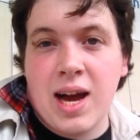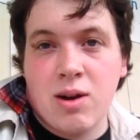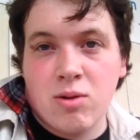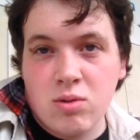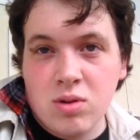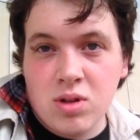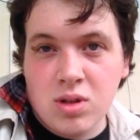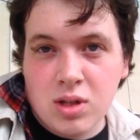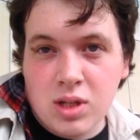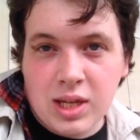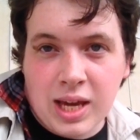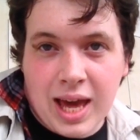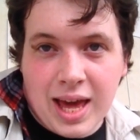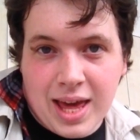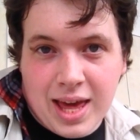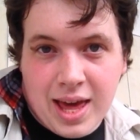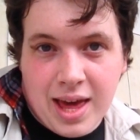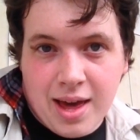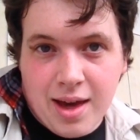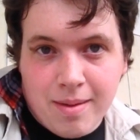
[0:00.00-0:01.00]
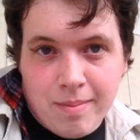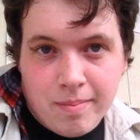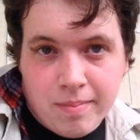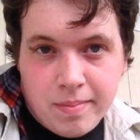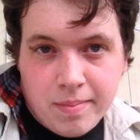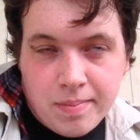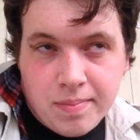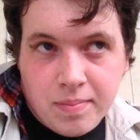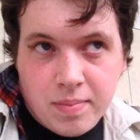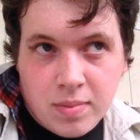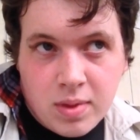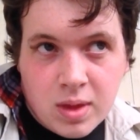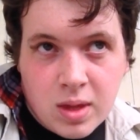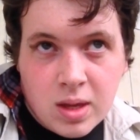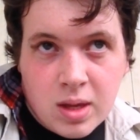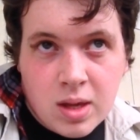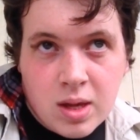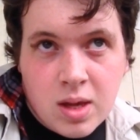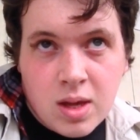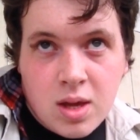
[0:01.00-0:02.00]
town to get there.
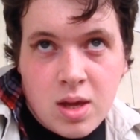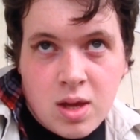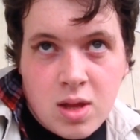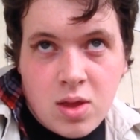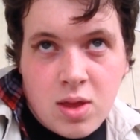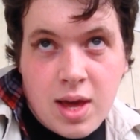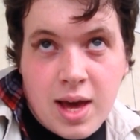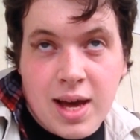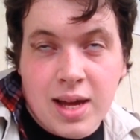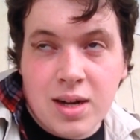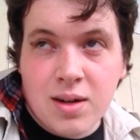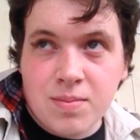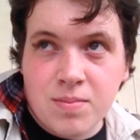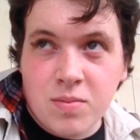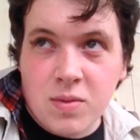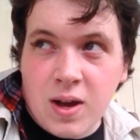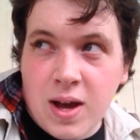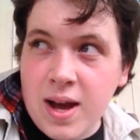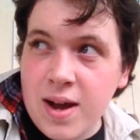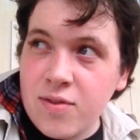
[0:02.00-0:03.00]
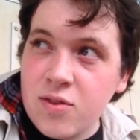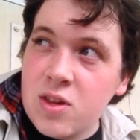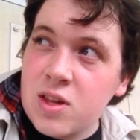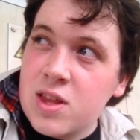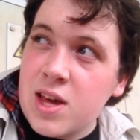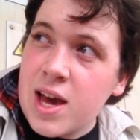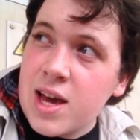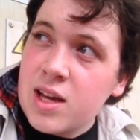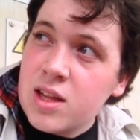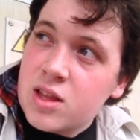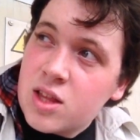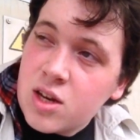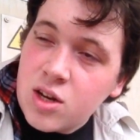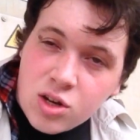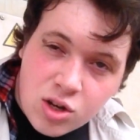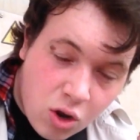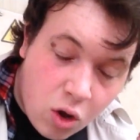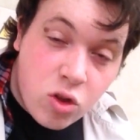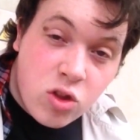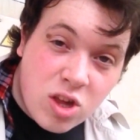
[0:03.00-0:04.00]
Then I have to take the
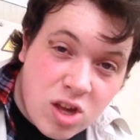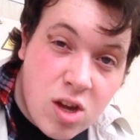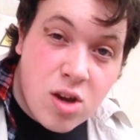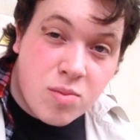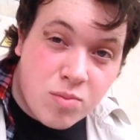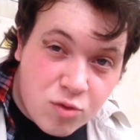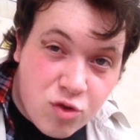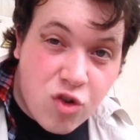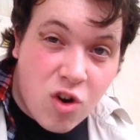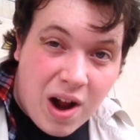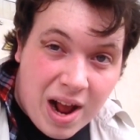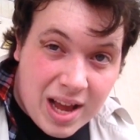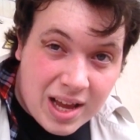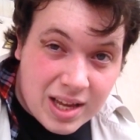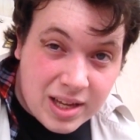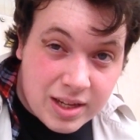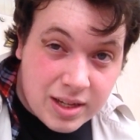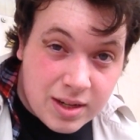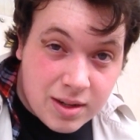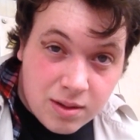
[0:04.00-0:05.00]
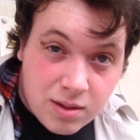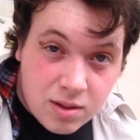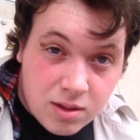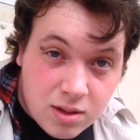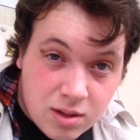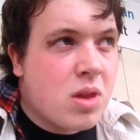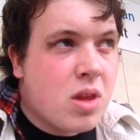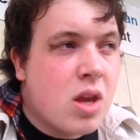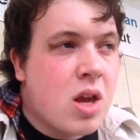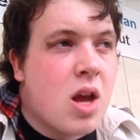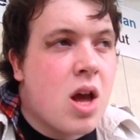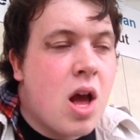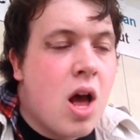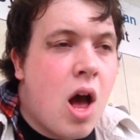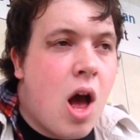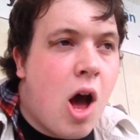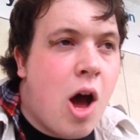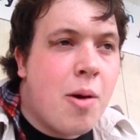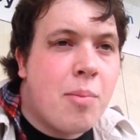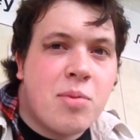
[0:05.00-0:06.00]
Nottingham train
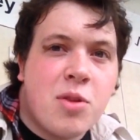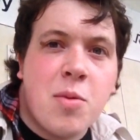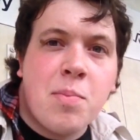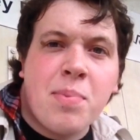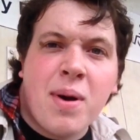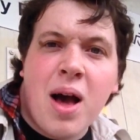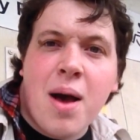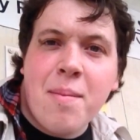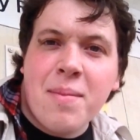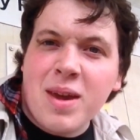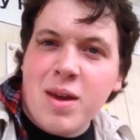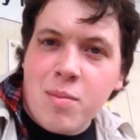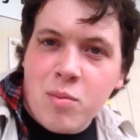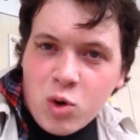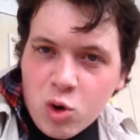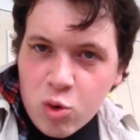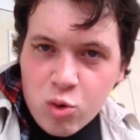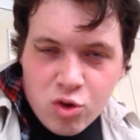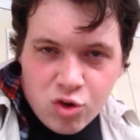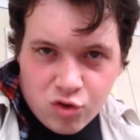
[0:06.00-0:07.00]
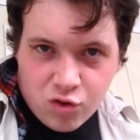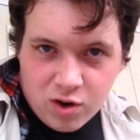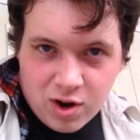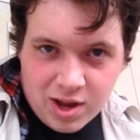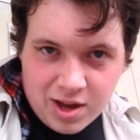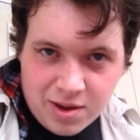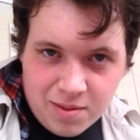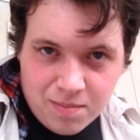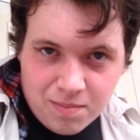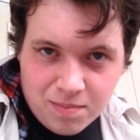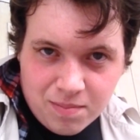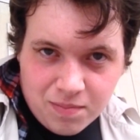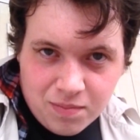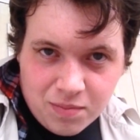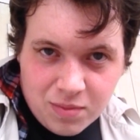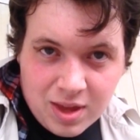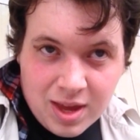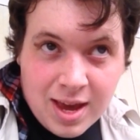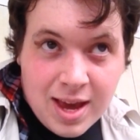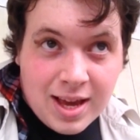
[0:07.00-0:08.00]
up to Birmingham New Street,
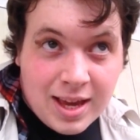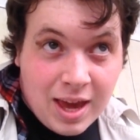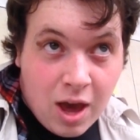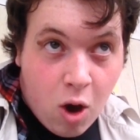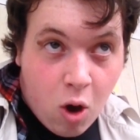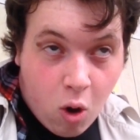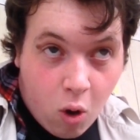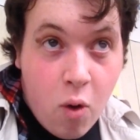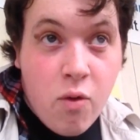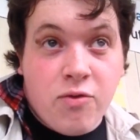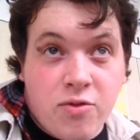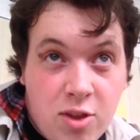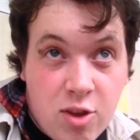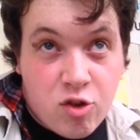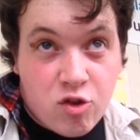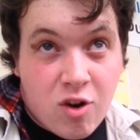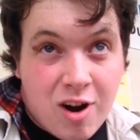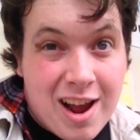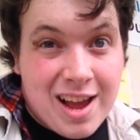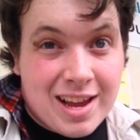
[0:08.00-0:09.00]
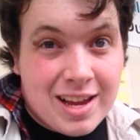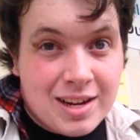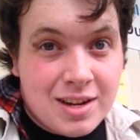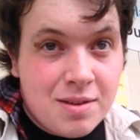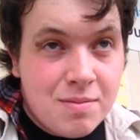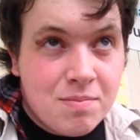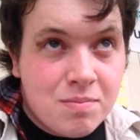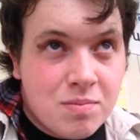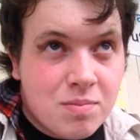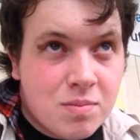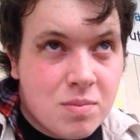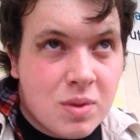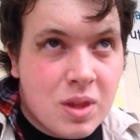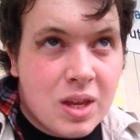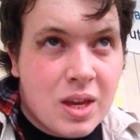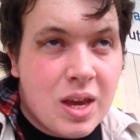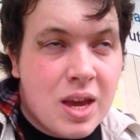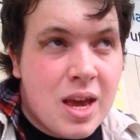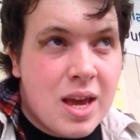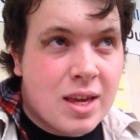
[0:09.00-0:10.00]
get off the train,
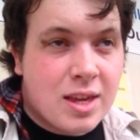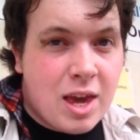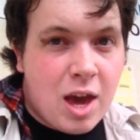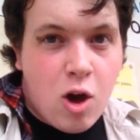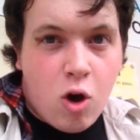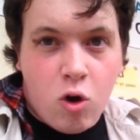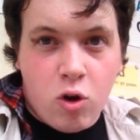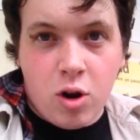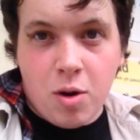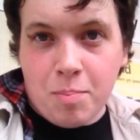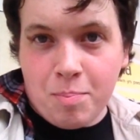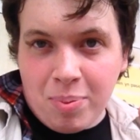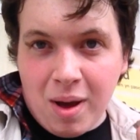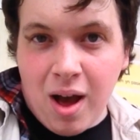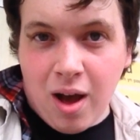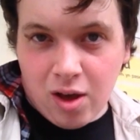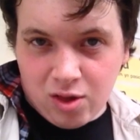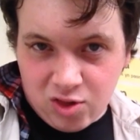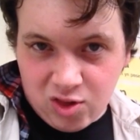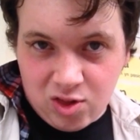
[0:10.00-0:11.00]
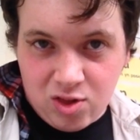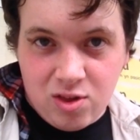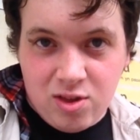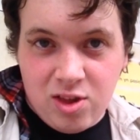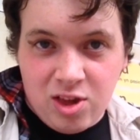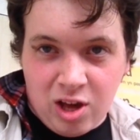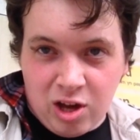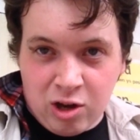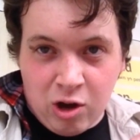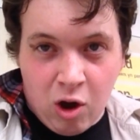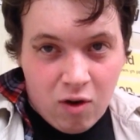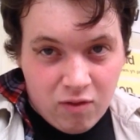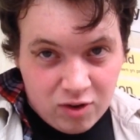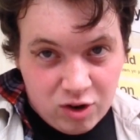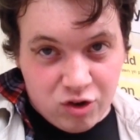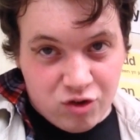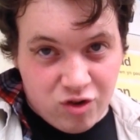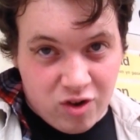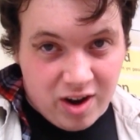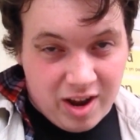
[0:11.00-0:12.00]
get on a bus to
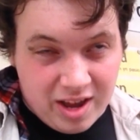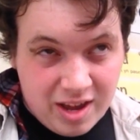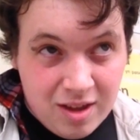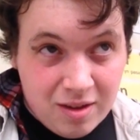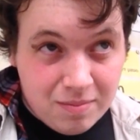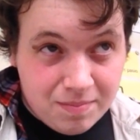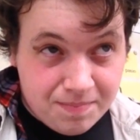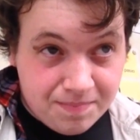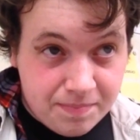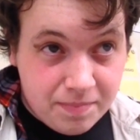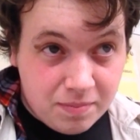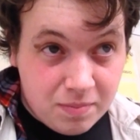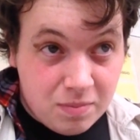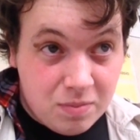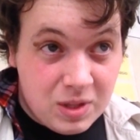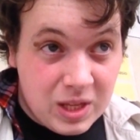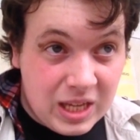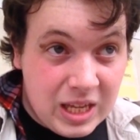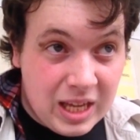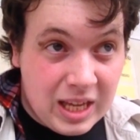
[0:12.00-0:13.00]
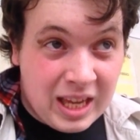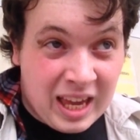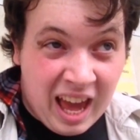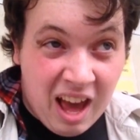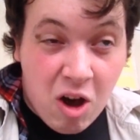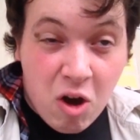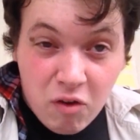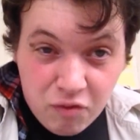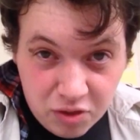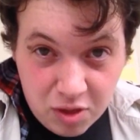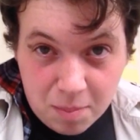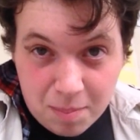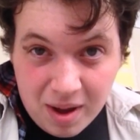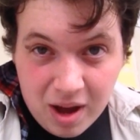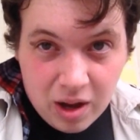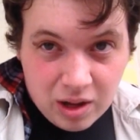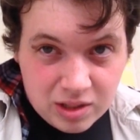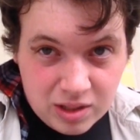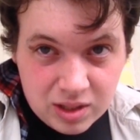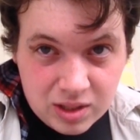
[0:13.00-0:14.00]
Coventry, get off the
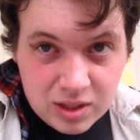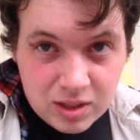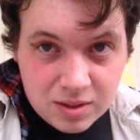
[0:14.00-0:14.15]
bus,